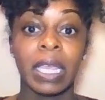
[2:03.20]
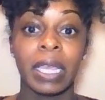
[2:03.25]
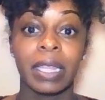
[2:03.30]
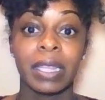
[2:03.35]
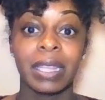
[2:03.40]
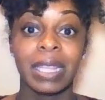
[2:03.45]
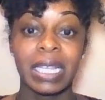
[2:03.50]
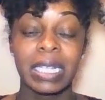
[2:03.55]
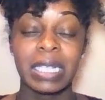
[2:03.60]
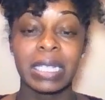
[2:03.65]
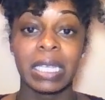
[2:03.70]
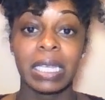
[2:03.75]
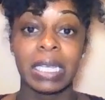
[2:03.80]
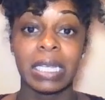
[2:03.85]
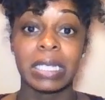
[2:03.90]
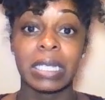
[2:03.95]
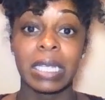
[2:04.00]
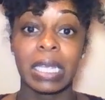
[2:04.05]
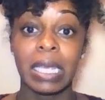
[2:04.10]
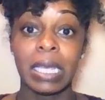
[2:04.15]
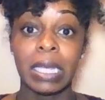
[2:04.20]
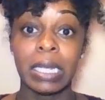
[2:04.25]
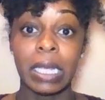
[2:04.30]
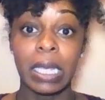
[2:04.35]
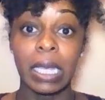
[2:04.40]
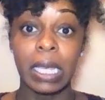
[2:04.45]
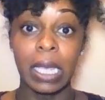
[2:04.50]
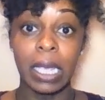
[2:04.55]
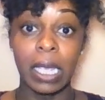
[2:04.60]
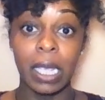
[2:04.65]
this is an
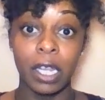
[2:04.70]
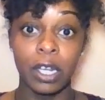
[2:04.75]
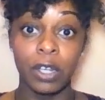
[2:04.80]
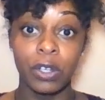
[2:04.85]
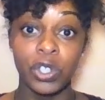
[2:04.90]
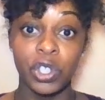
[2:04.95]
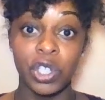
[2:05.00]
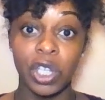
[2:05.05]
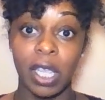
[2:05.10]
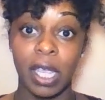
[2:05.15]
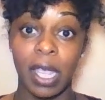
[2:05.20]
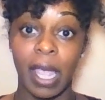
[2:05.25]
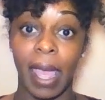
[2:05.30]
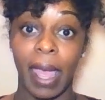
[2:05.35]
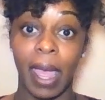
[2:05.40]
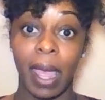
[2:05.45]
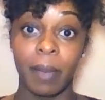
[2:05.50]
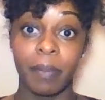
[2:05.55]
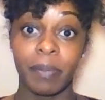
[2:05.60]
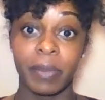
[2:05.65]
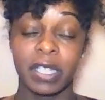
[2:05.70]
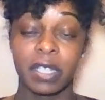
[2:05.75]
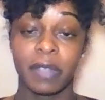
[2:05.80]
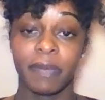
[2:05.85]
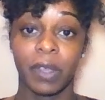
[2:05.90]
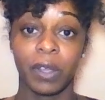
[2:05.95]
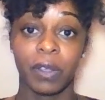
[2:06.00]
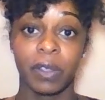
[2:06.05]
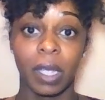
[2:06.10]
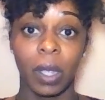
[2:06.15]
energy
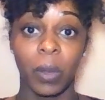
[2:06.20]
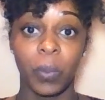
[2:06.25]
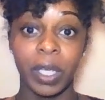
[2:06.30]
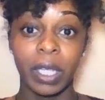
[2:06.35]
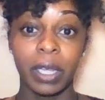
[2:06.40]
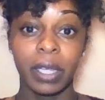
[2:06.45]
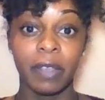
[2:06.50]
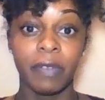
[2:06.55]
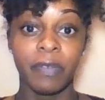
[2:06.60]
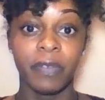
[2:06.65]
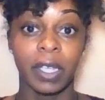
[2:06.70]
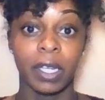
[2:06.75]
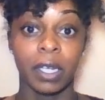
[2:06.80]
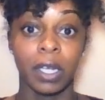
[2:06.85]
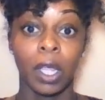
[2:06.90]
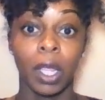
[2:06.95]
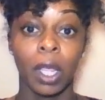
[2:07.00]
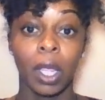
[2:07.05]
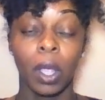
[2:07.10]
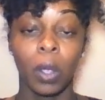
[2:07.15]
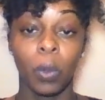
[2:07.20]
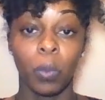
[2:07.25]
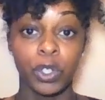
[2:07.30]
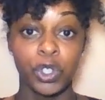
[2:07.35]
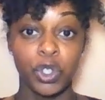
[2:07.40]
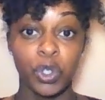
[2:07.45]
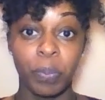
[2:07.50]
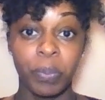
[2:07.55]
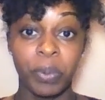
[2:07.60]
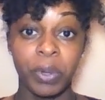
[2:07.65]
atmosphere that we live in.
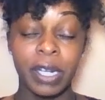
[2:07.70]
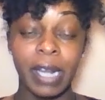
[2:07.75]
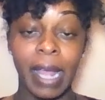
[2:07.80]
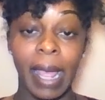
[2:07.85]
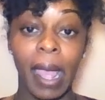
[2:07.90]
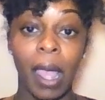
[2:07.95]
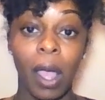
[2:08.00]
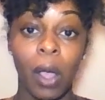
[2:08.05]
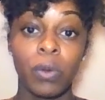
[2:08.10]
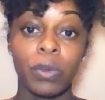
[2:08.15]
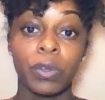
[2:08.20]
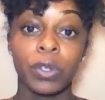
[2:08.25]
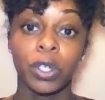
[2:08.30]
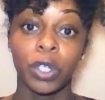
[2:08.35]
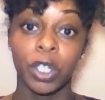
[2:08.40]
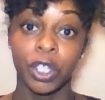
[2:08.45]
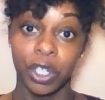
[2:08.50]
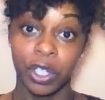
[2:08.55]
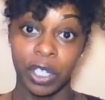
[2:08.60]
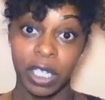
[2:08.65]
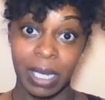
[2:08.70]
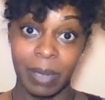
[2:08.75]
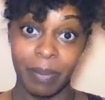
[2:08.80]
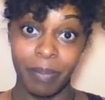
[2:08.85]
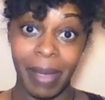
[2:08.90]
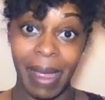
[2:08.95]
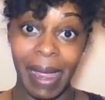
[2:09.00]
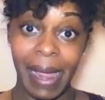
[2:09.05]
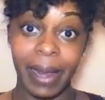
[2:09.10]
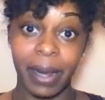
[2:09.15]
What you put out, you get
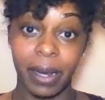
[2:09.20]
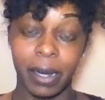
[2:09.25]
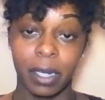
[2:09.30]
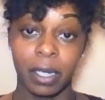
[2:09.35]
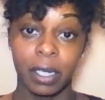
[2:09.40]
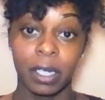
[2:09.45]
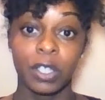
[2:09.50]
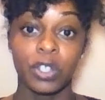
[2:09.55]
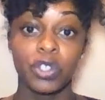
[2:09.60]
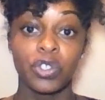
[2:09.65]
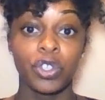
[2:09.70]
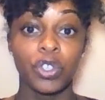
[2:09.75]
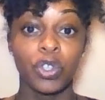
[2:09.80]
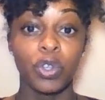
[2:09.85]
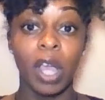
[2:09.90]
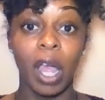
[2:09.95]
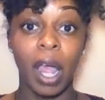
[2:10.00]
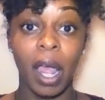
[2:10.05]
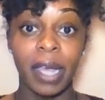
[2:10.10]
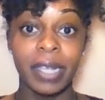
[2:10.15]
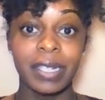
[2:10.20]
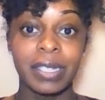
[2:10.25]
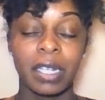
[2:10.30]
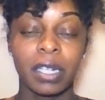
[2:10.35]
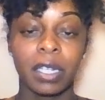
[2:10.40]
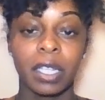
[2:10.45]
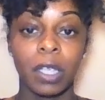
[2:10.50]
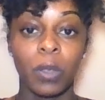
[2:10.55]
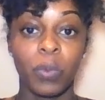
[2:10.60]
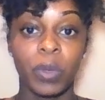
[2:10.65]
back. So you
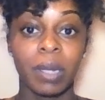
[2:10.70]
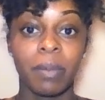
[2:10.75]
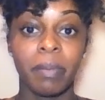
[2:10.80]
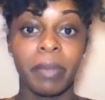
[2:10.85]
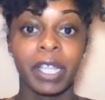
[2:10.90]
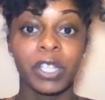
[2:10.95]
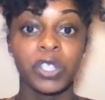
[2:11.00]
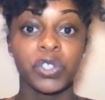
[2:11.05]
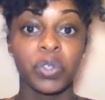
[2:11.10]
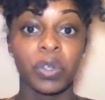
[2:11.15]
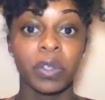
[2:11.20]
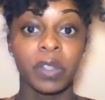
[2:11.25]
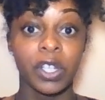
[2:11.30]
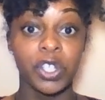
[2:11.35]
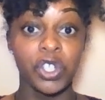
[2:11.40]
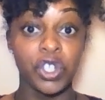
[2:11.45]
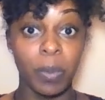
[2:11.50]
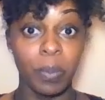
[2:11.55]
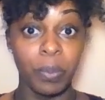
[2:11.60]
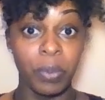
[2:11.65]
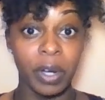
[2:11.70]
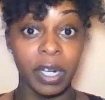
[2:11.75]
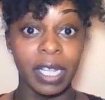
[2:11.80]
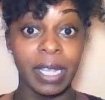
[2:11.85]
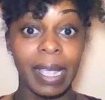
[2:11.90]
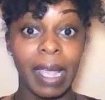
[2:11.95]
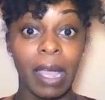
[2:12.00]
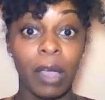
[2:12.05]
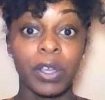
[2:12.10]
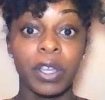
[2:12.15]
constantly want to make sure that you're
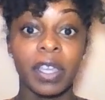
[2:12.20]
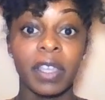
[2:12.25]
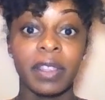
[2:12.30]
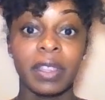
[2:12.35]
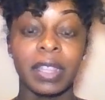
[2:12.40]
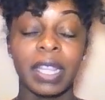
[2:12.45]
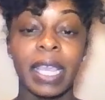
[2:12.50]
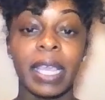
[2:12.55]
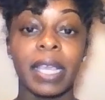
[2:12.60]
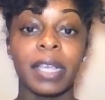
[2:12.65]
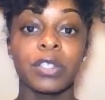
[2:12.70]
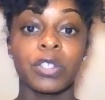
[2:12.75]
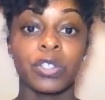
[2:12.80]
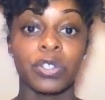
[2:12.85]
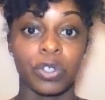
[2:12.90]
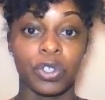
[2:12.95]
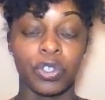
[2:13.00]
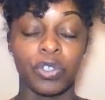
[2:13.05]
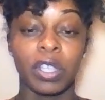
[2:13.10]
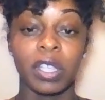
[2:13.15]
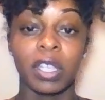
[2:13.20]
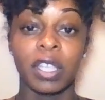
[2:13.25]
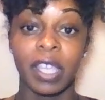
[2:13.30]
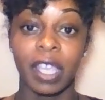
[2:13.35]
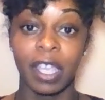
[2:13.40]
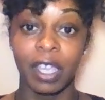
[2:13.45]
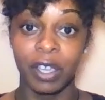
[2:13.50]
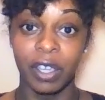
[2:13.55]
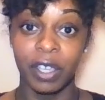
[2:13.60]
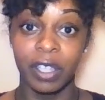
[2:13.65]
putting out good things so you can
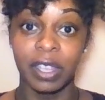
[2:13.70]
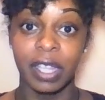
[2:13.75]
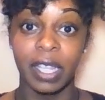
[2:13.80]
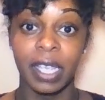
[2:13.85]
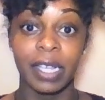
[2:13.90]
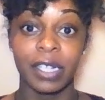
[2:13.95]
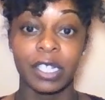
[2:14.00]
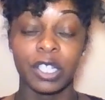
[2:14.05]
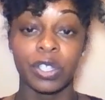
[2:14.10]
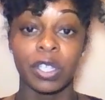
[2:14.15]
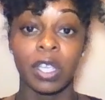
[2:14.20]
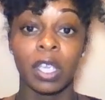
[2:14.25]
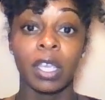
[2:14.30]
get good things